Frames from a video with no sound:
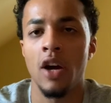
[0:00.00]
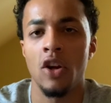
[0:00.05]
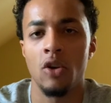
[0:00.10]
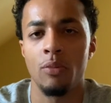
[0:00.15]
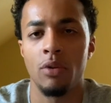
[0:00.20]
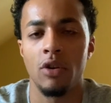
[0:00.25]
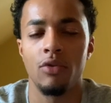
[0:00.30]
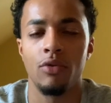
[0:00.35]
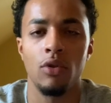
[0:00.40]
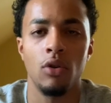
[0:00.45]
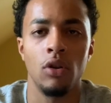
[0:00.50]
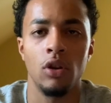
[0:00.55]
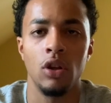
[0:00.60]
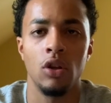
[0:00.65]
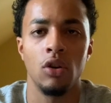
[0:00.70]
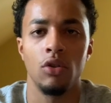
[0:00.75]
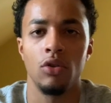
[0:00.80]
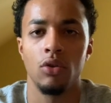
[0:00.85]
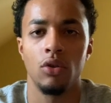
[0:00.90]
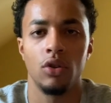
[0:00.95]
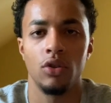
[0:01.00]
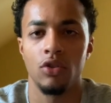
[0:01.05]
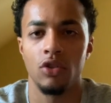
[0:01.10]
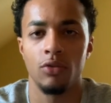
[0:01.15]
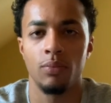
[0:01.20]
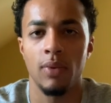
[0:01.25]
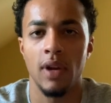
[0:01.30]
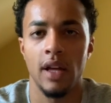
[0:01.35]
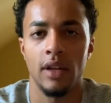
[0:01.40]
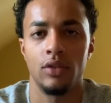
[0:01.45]
your portfolio, and you can just
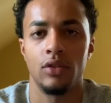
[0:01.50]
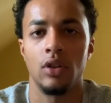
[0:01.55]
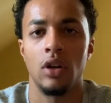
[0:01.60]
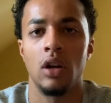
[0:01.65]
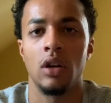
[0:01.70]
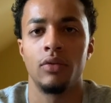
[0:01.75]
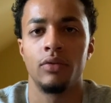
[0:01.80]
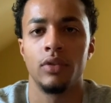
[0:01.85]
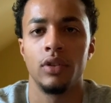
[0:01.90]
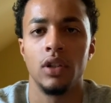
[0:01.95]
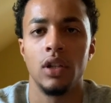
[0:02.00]
blast off.